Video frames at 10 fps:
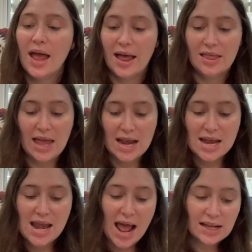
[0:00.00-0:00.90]

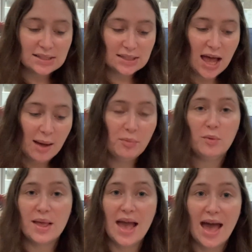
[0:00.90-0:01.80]
Then next up
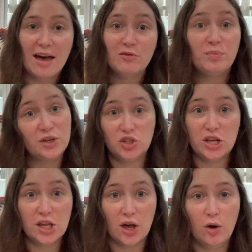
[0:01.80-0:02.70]
we have
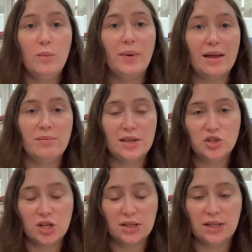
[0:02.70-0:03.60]
Pachinko by
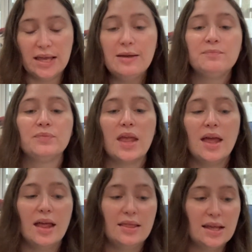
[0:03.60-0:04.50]
Min-Jin Lee.
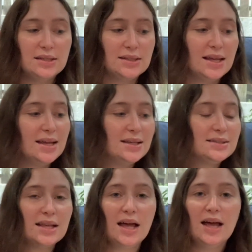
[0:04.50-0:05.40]
This is
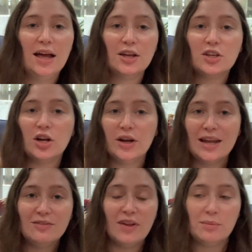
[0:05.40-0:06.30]
a
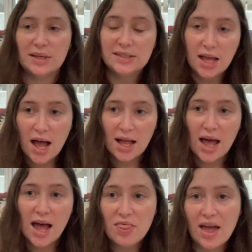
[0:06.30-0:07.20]
Korean family
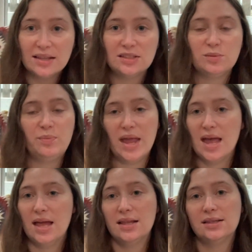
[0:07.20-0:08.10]
saga that
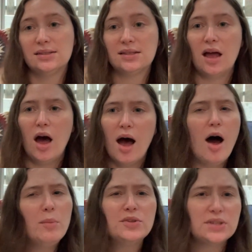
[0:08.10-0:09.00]
spans
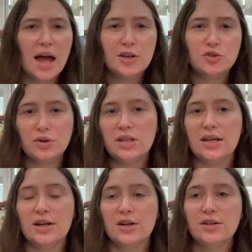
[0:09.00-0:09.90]
almost 100
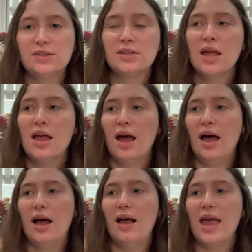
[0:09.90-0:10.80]
years,
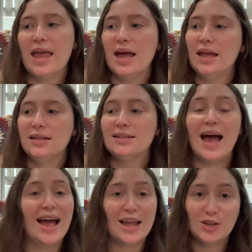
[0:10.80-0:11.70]
and
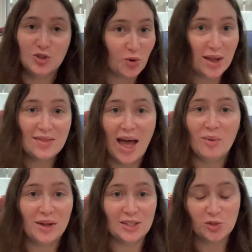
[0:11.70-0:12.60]
I enjoyed that
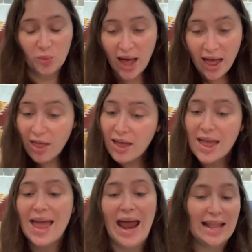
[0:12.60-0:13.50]
one as well.
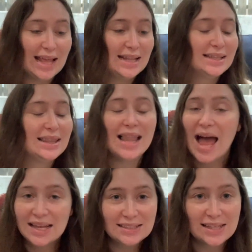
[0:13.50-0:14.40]
And then
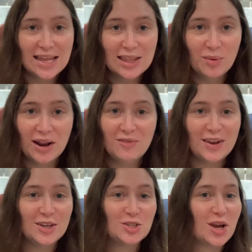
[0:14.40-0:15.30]
lastly, the one I
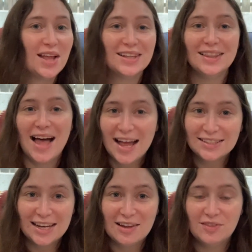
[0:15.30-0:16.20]
finished on the
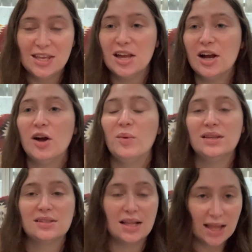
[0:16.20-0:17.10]
last day of the year
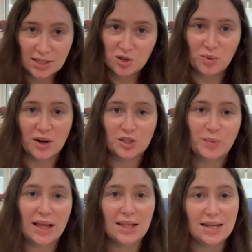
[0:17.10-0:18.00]
was Collected Works
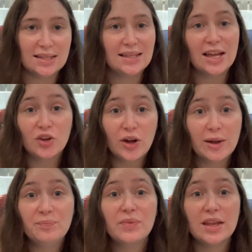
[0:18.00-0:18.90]
by Lydia
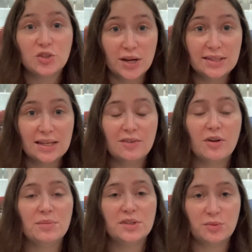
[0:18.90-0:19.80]
Sandgren, translated
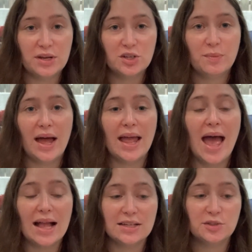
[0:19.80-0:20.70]
from the Swedish by
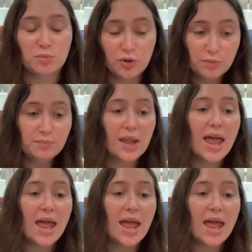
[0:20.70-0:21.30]
Agnes Broom,